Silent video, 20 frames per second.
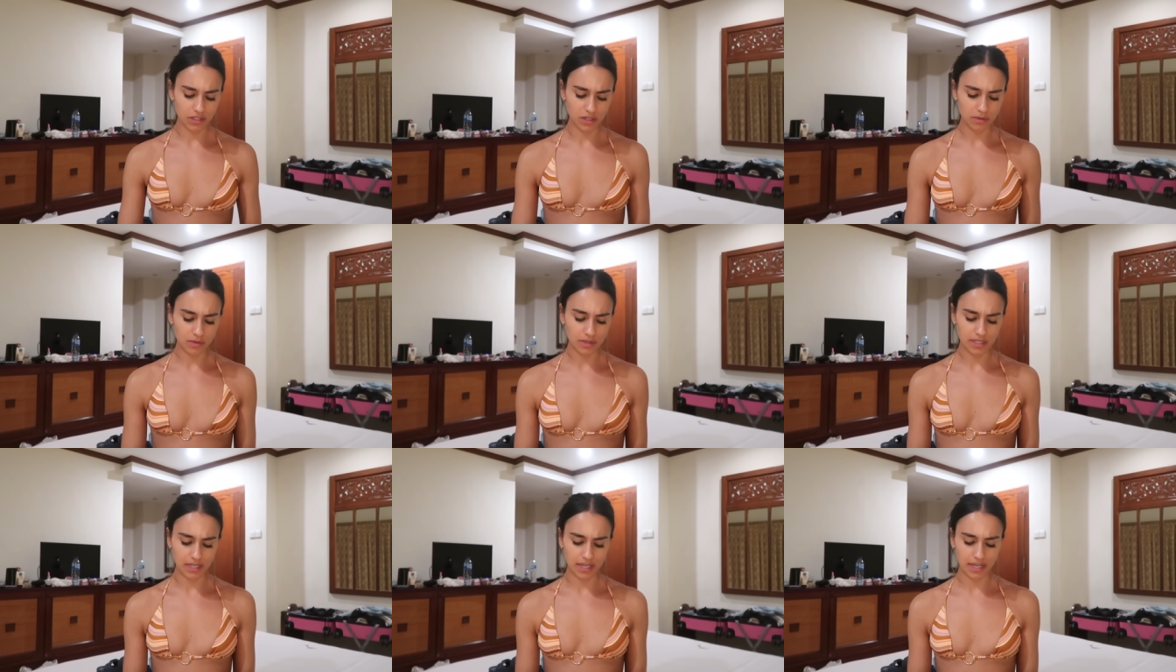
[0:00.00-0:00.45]
She
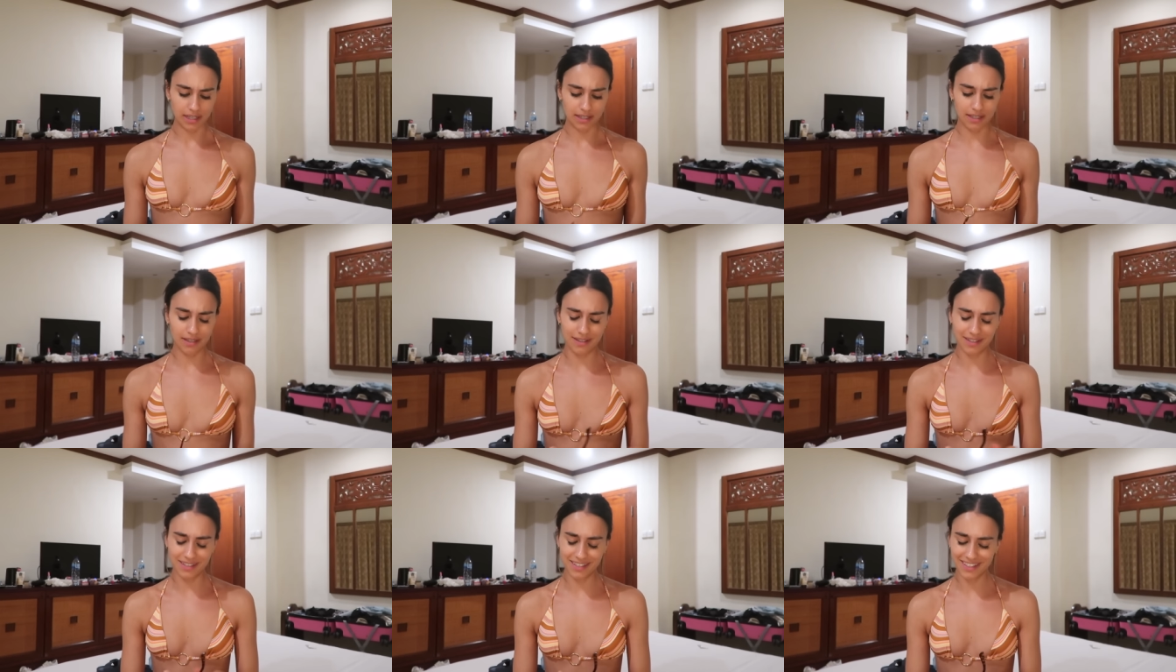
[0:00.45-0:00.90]
was like,
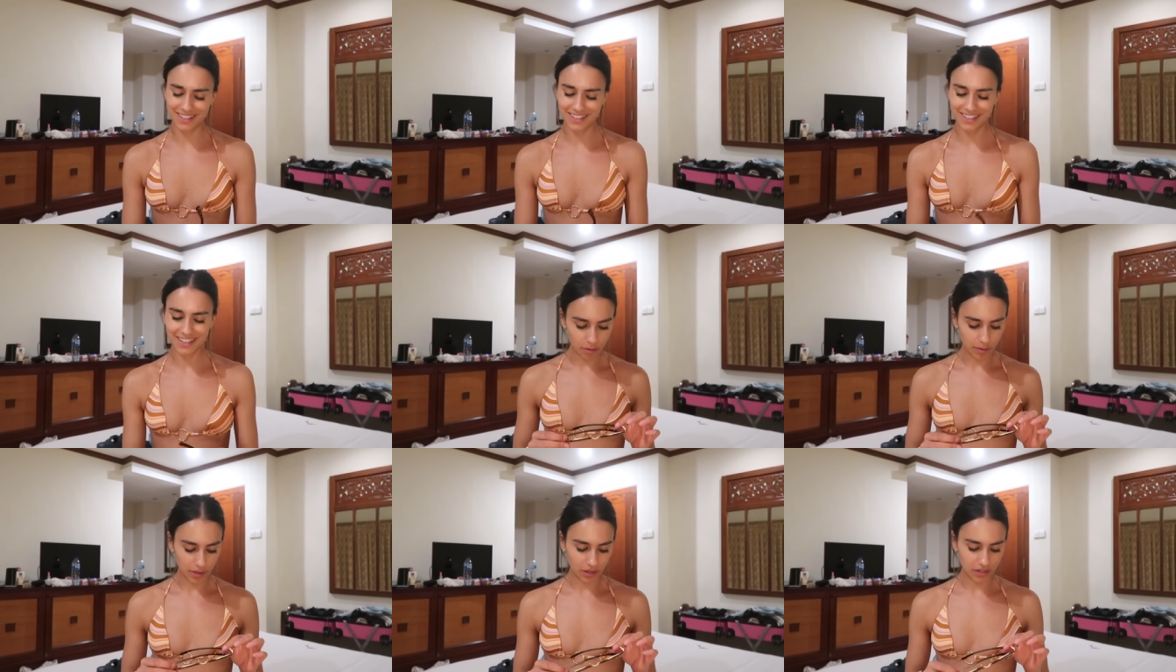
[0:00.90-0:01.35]

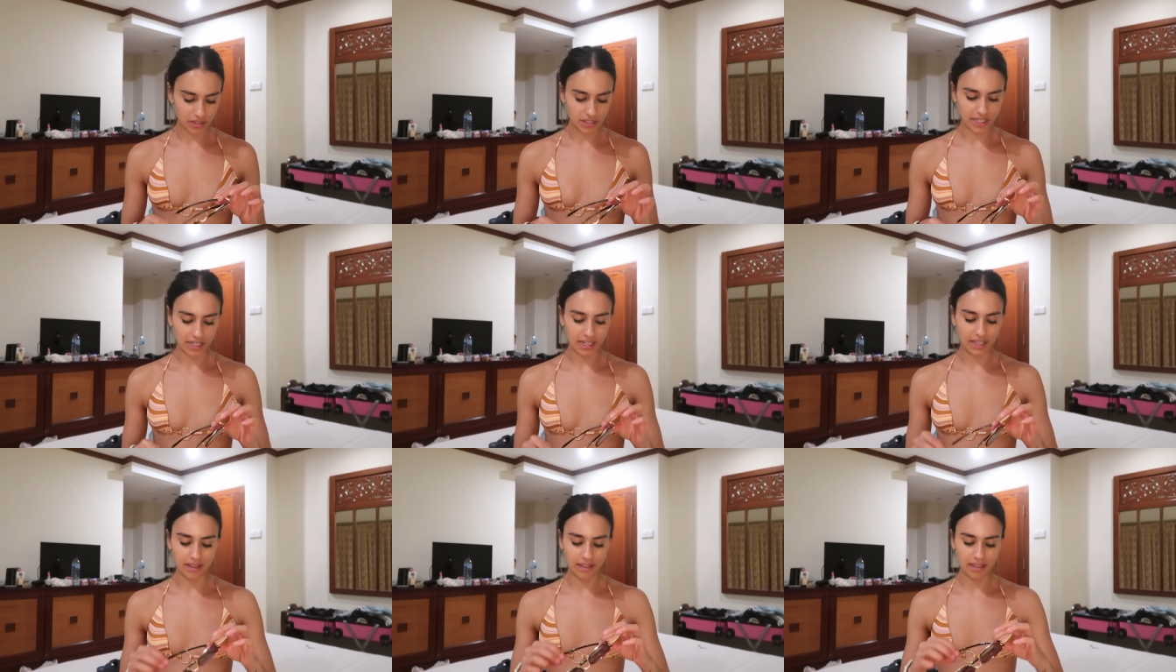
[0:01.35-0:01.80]
oh my gosh,
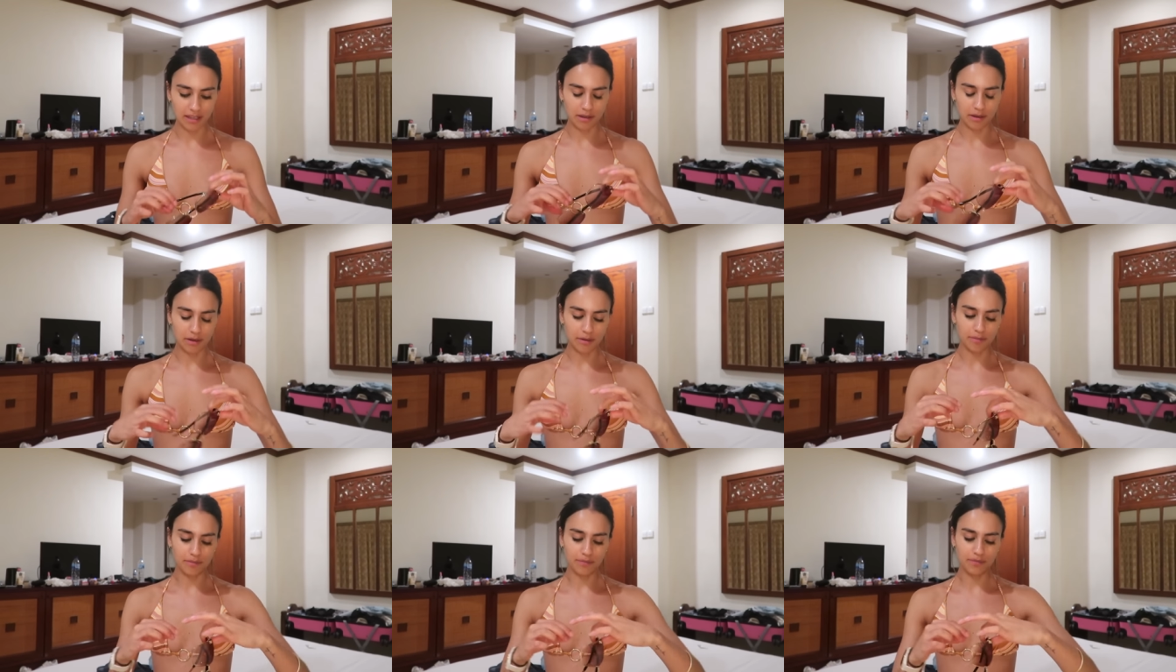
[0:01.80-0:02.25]
Danny,
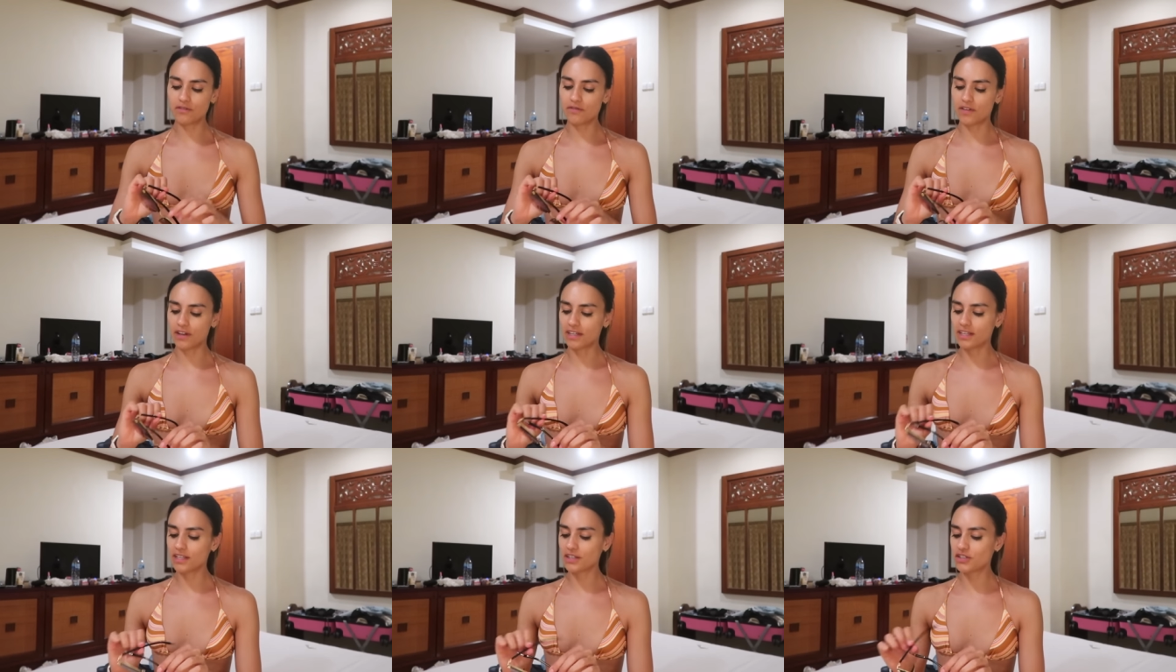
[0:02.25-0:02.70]
the
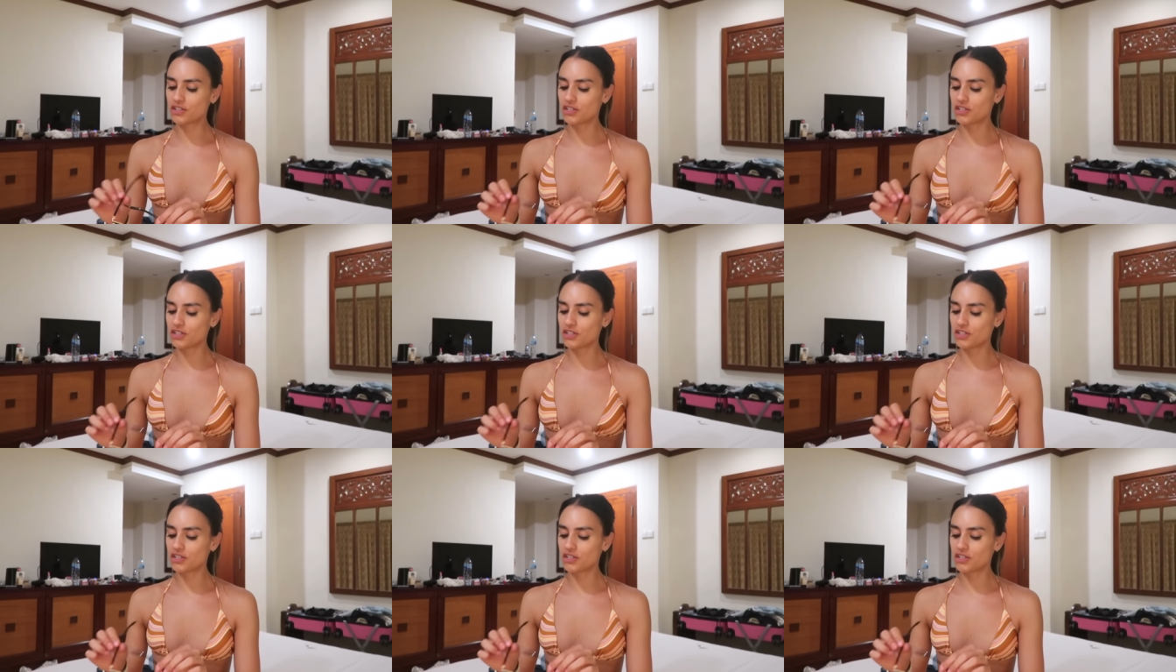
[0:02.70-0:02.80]
fucking